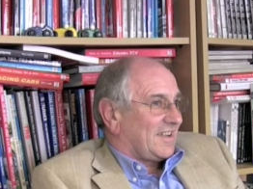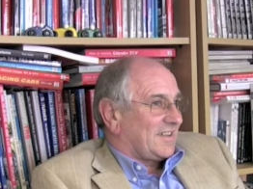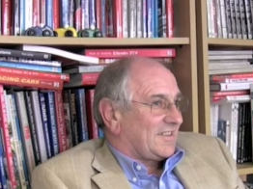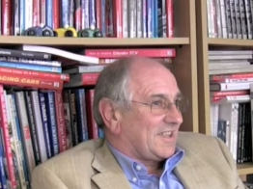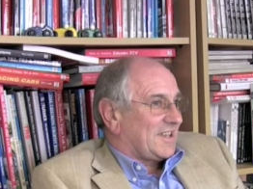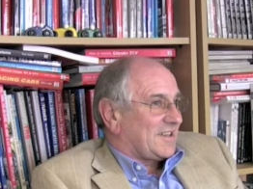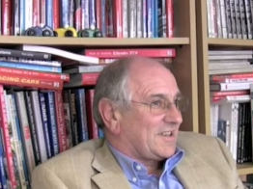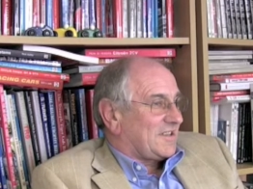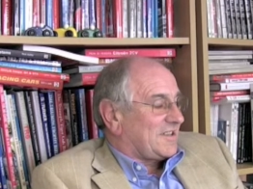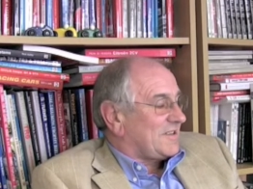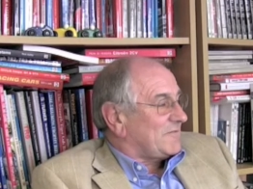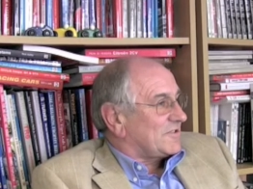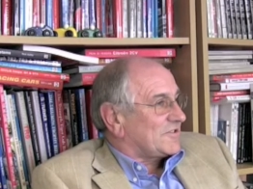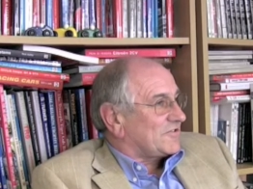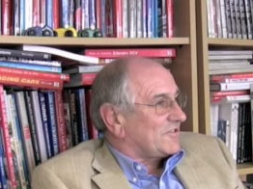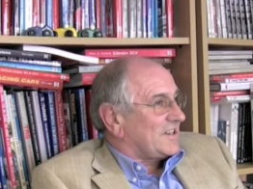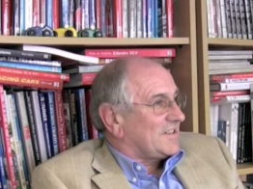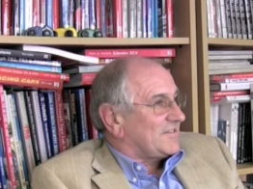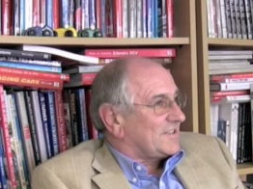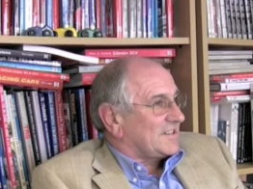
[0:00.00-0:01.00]
they were
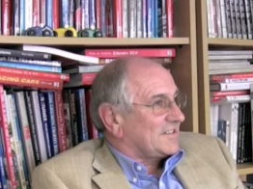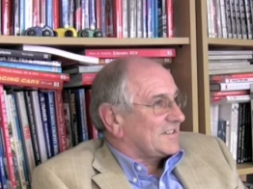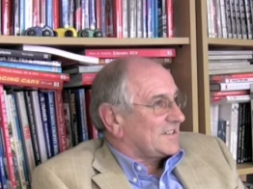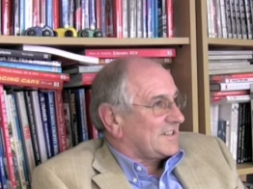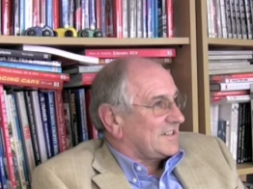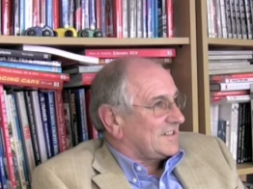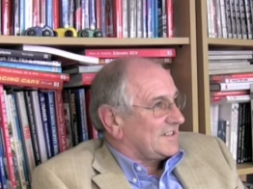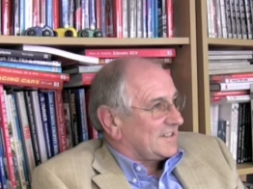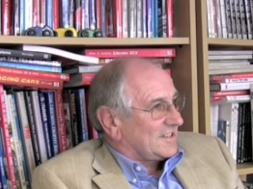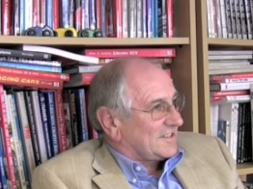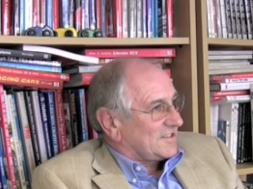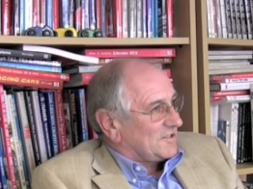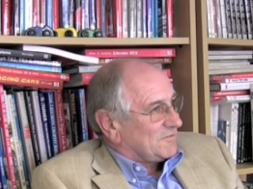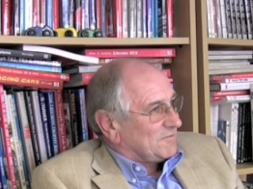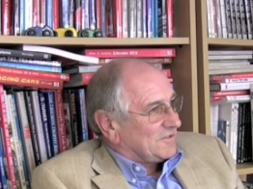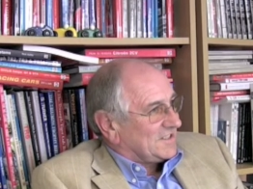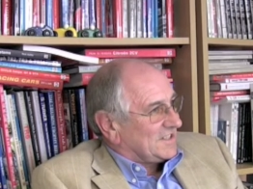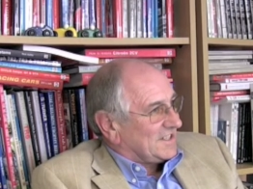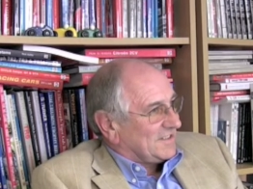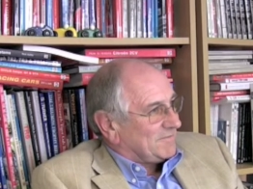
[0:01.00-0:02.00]
driving on tyres you
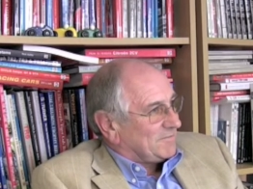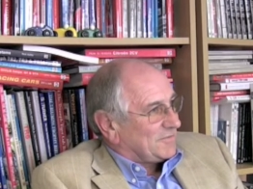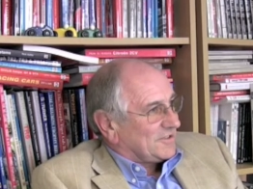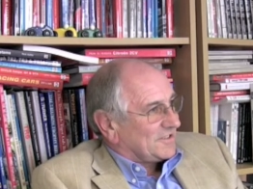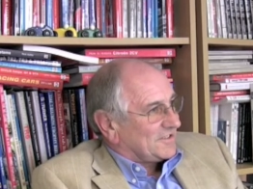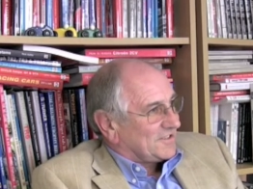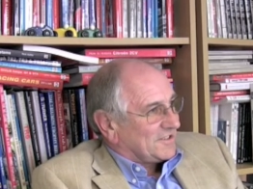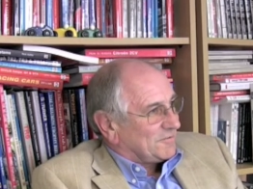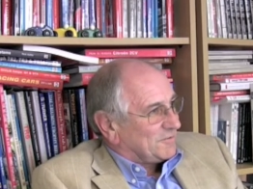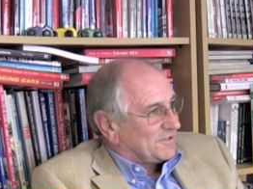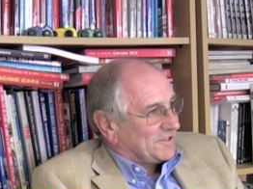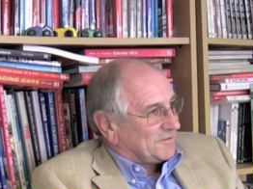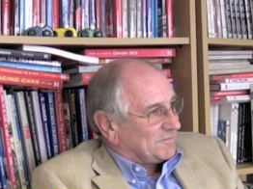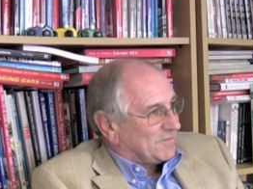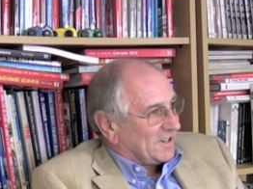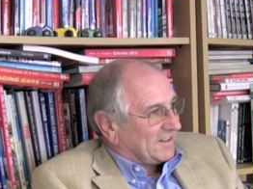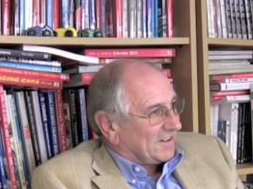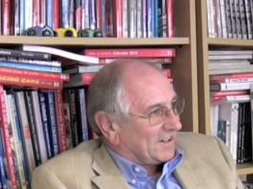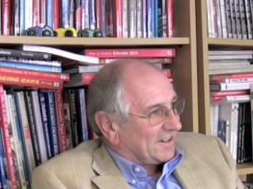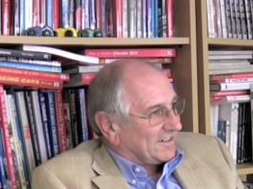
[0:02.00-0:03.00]
wouldn't even put on your
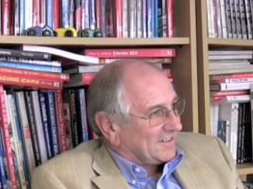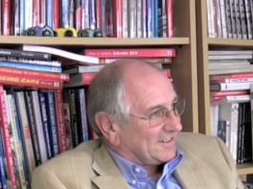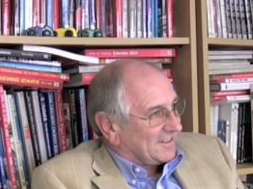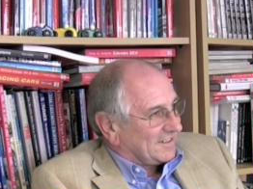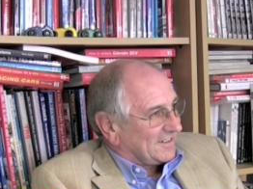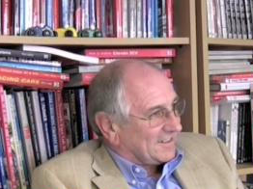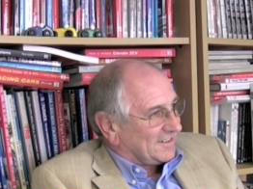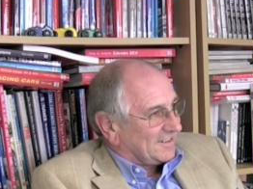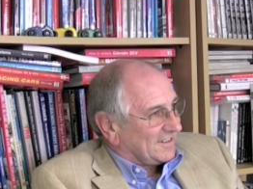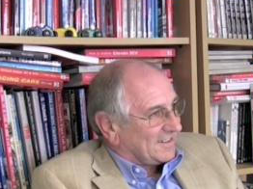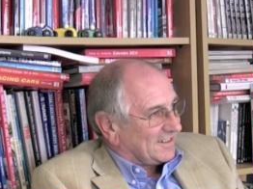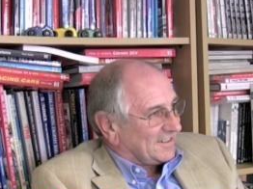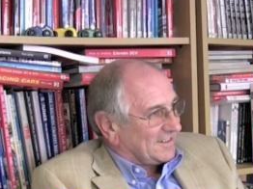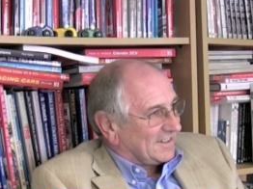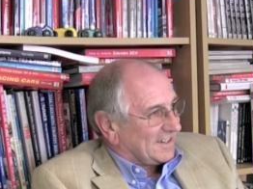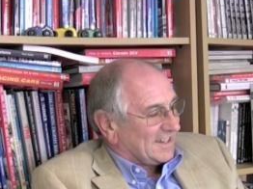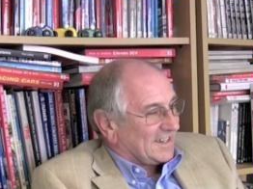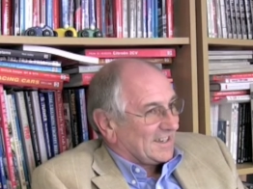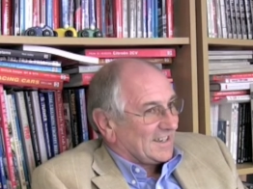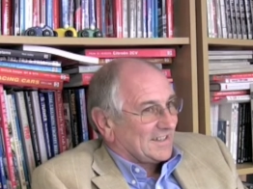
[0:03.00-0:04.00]
wheelbarrow, you
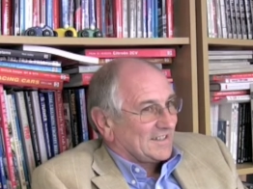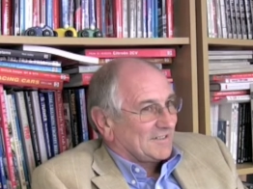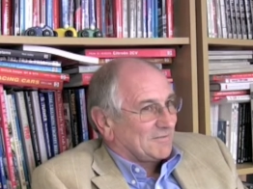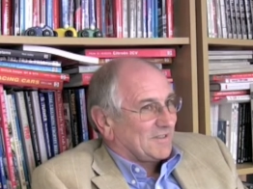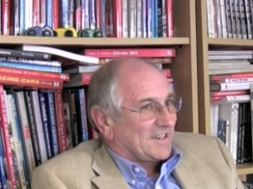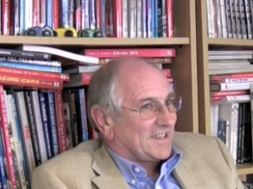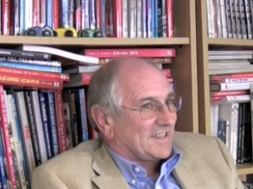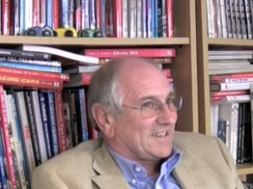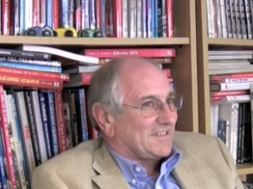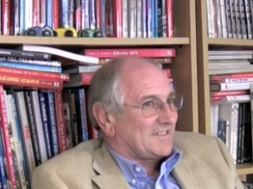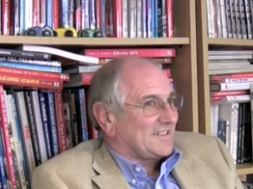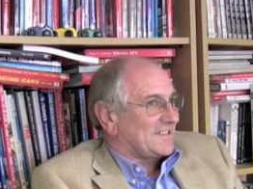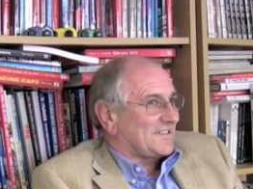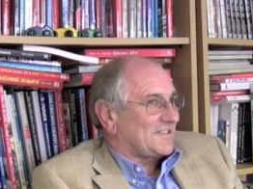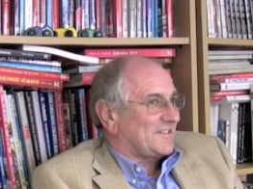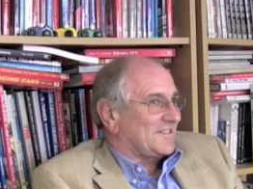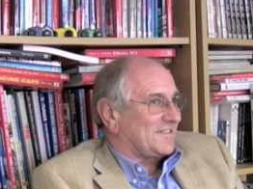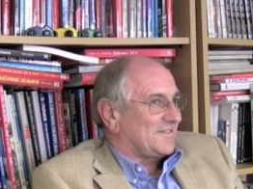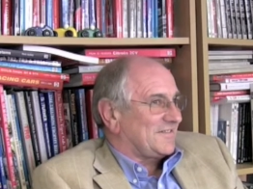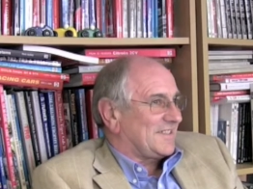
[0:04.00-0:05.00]
know, and where they just
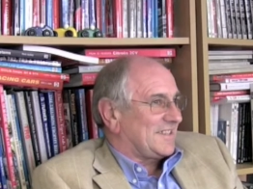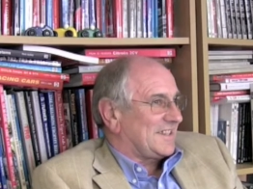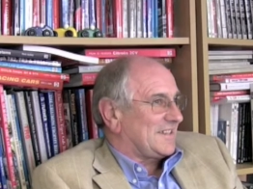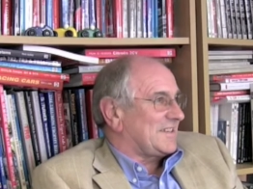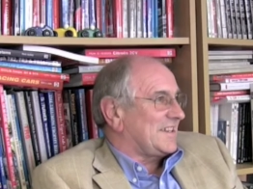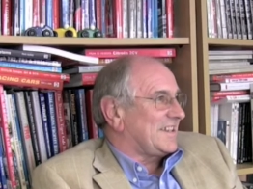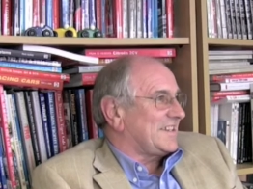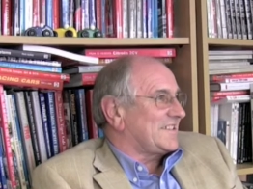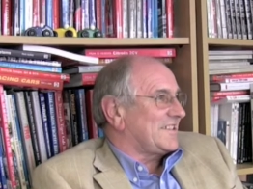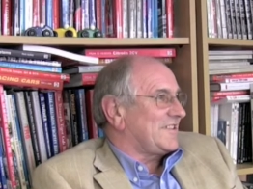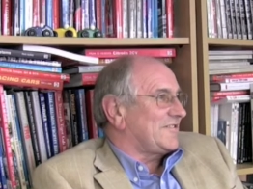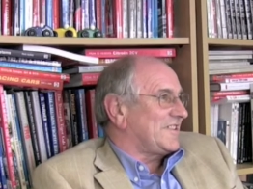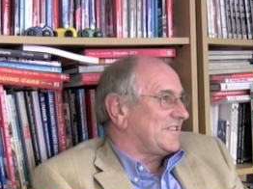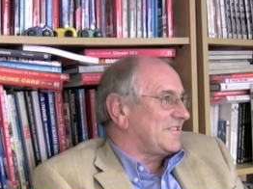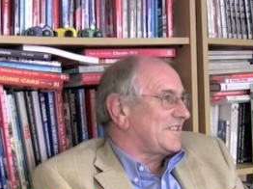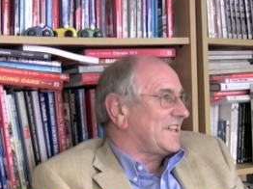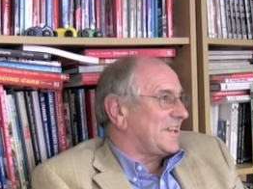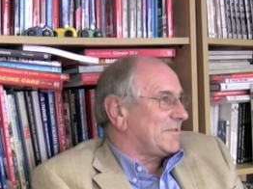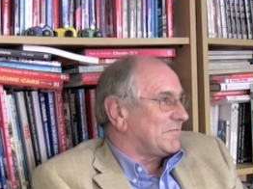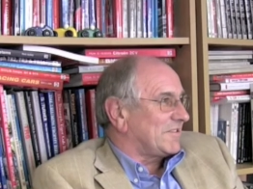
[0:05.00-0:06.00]
sort of they get told,
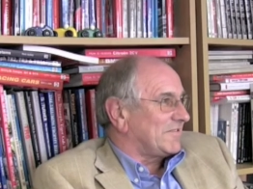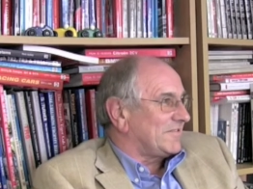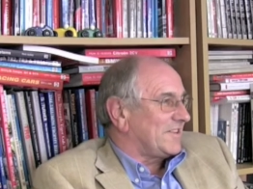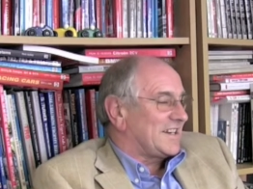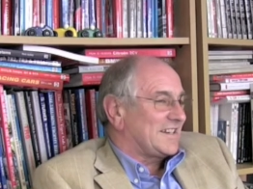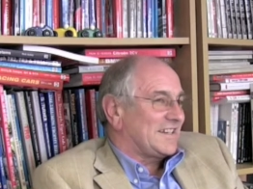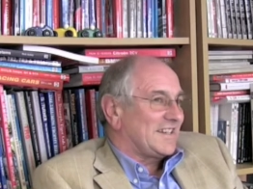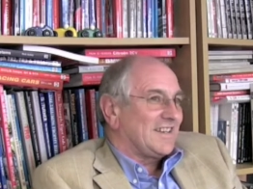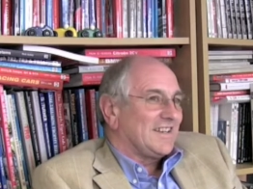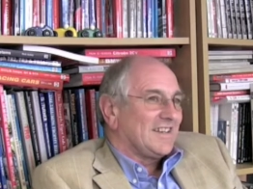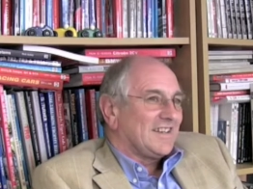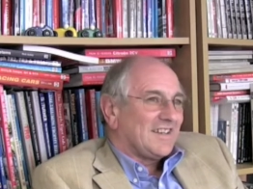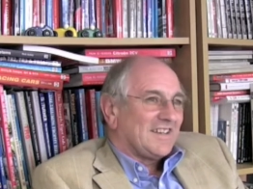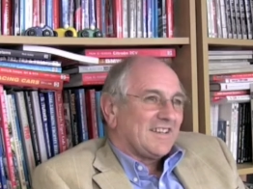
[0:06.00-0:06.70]
okay, we're ready,